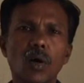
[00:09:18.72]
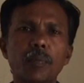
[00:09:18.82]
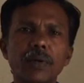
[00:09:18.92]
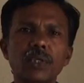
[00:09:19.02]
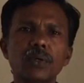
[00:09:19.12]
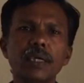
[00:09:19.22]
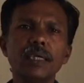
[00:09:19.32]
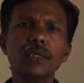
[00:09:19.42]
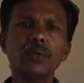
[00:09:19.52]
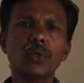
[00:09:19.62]

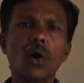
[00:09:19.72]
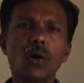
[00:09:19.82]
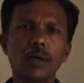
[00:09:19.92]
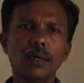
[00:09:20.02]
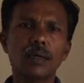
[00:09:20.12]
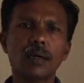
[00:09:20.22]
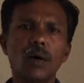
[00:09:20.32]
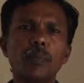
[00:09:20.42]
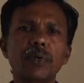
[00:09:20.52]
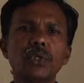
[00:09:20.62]
Opportunity to talk,
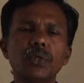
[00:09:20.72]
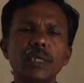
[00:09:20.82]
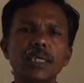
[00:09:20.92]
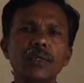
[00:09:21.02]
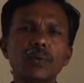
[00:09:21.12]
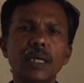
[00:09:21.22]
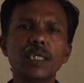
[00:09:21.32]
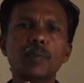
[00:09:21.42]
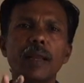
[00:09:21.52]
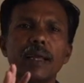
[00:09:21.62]
opportunity to
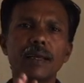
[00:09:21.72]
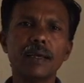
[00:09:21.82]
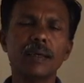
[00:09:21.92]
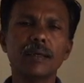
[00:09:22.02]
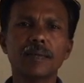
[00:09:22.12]
explain